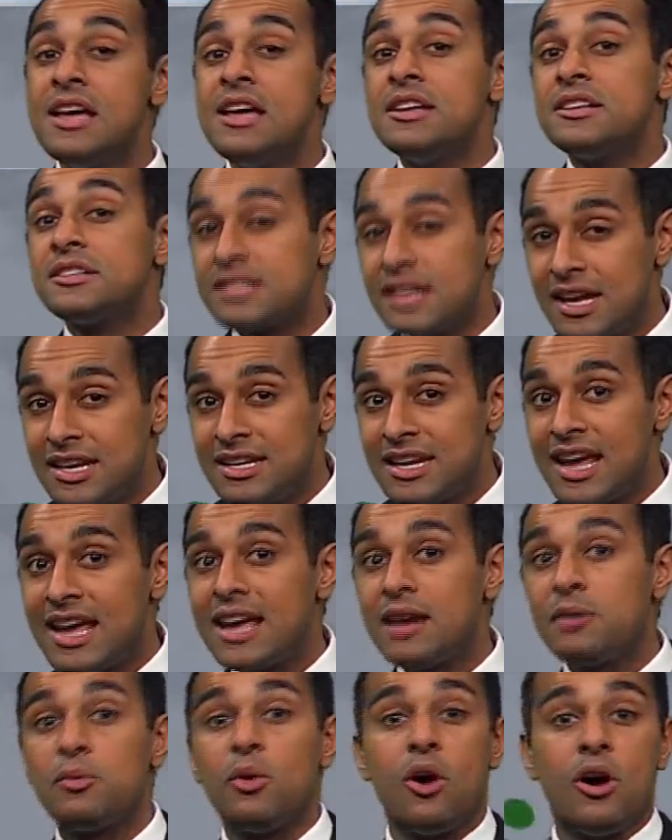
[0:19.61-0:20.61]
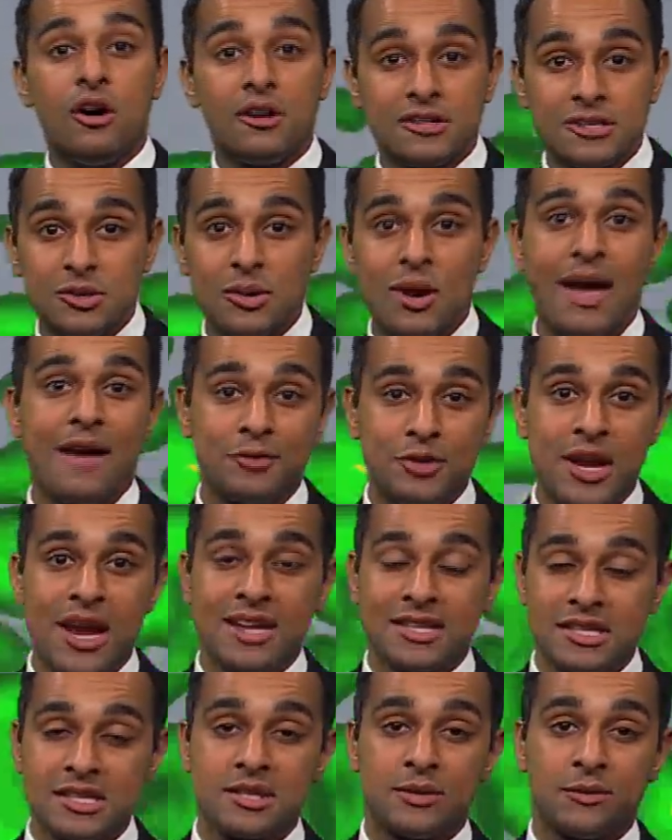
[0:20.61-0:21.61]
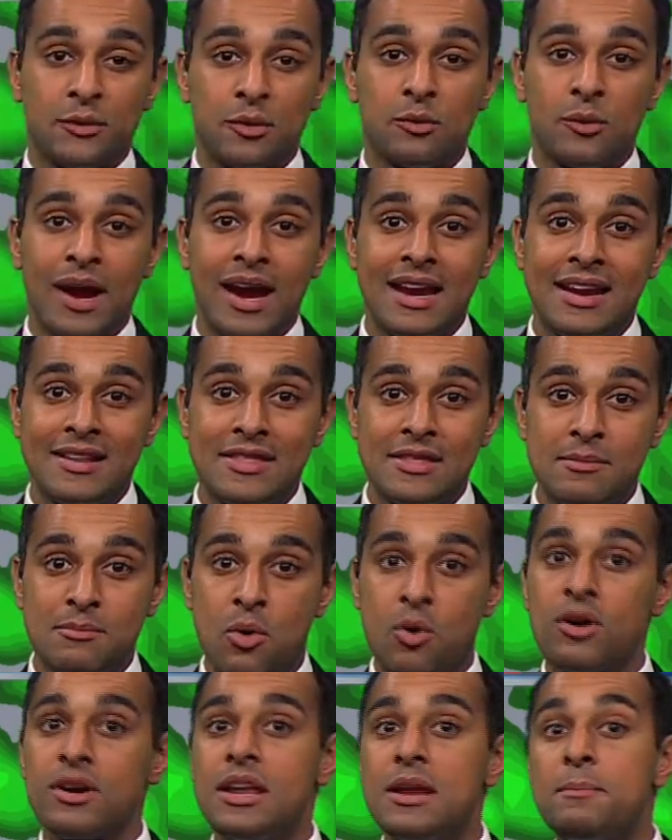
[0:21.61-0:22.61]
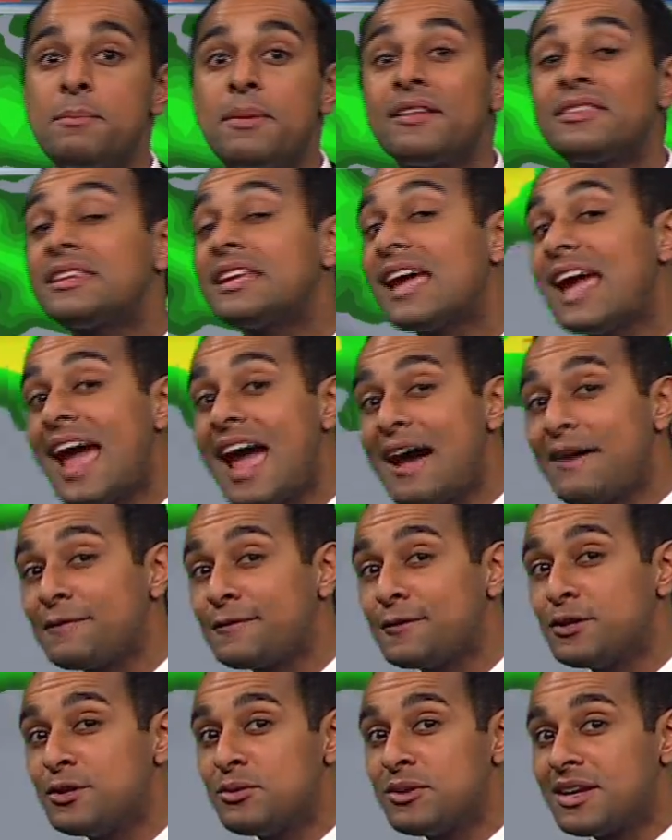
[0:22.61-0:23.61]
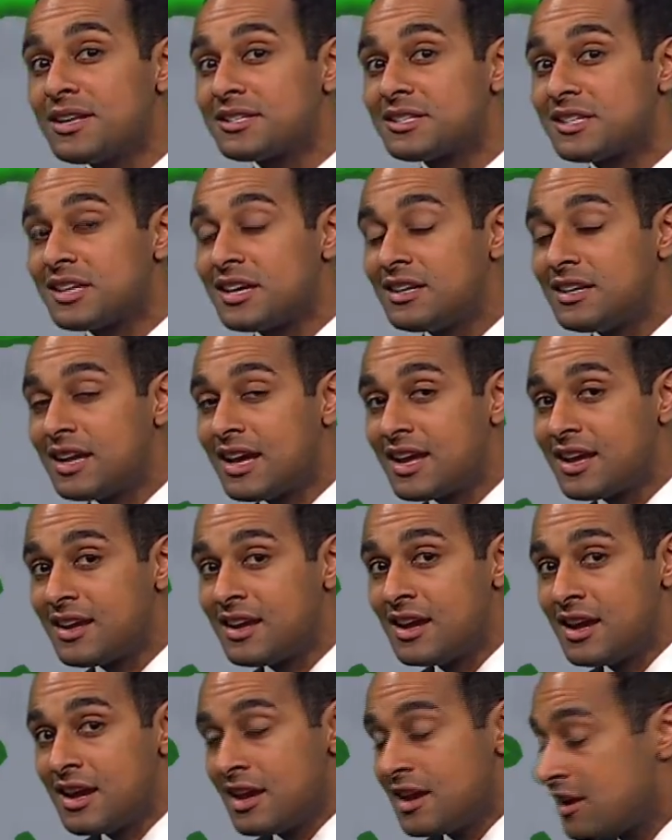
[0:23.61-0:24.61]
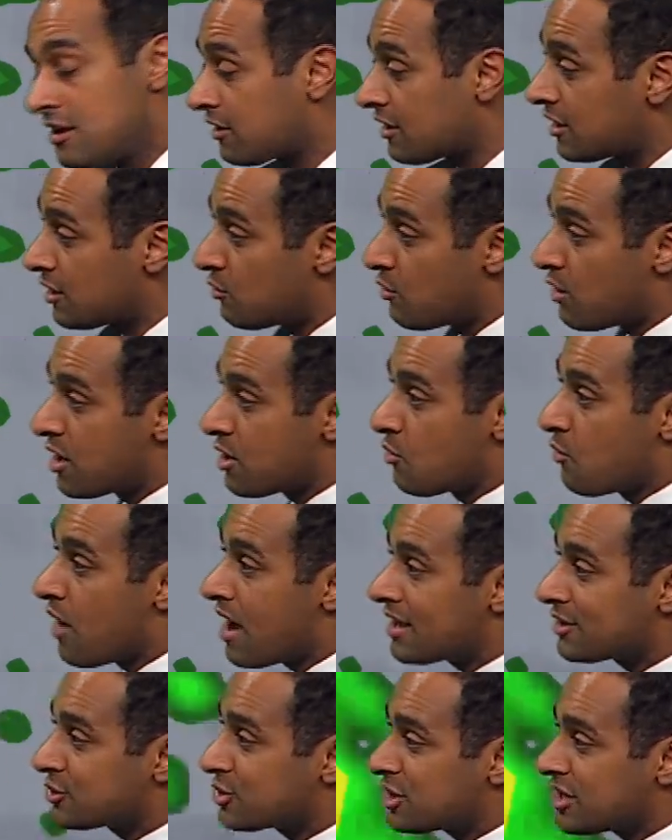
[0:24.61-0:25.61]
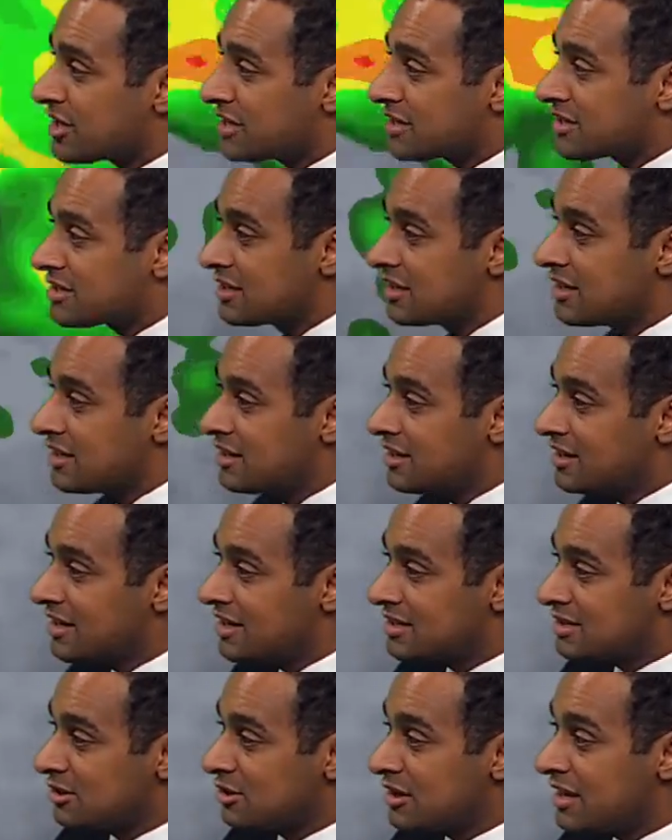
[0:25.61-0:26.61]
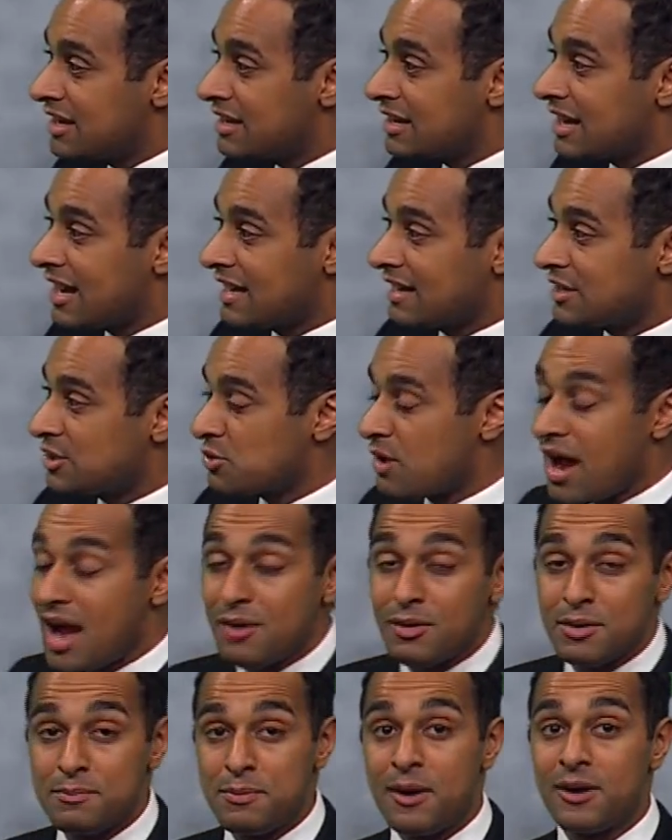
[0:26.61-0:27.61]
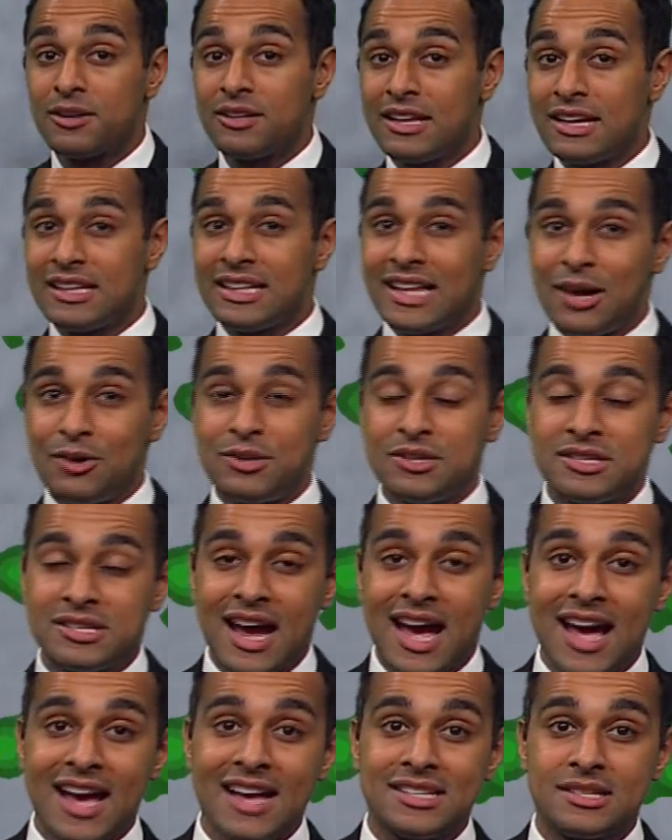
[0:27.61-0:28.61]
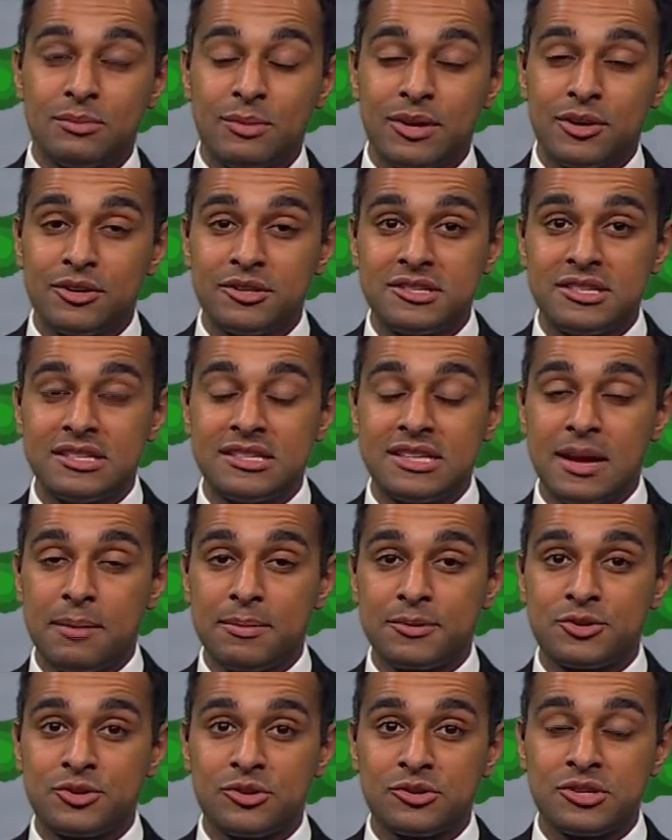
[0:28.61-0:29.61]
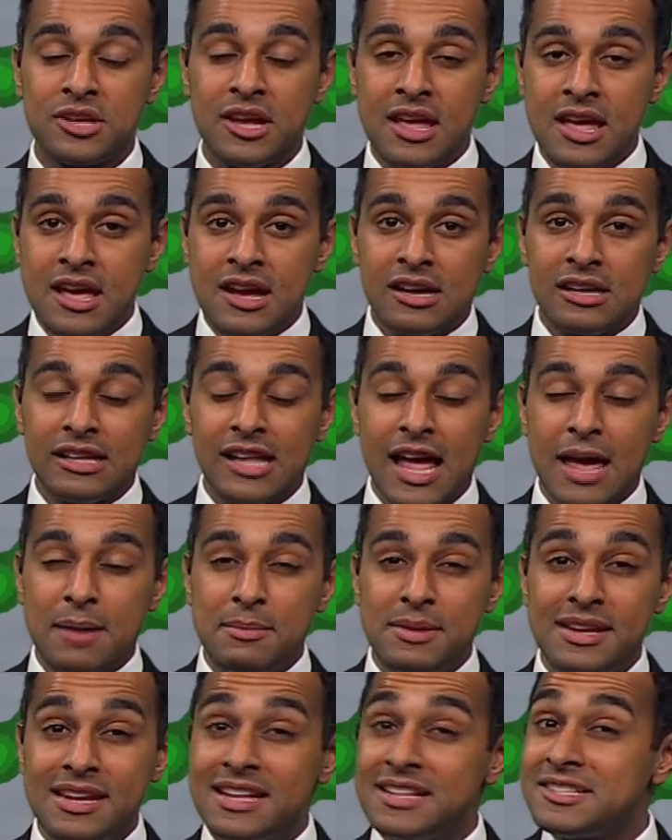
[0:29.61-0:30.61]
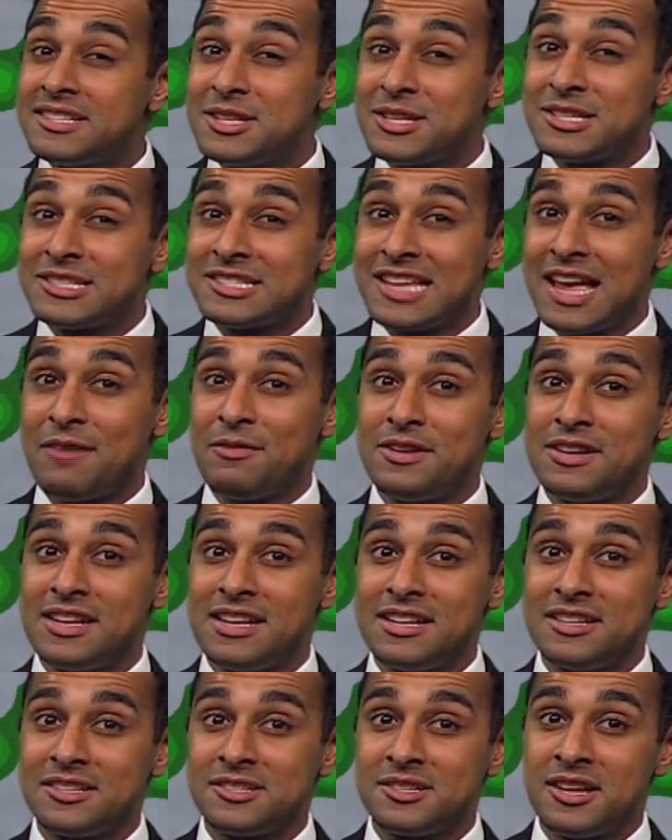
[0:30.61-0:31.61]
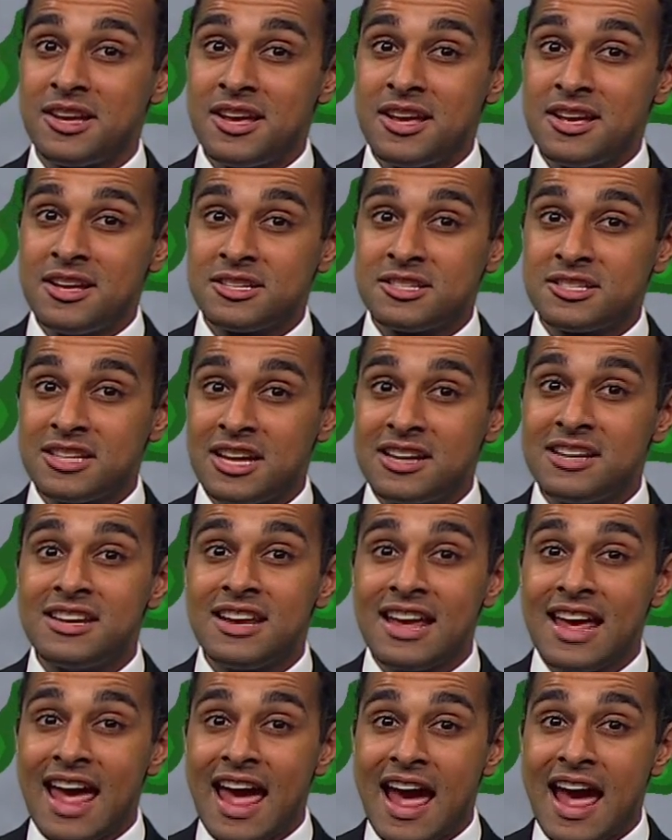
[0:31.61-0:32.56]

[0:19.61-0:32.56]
Sunday will also have chances for rain in the morning, but the afternoon on Sunday, you're going to want to watch this is looking kind of dry with partly cloudy skies, and we could see temperatures climbing into the 70s Sunday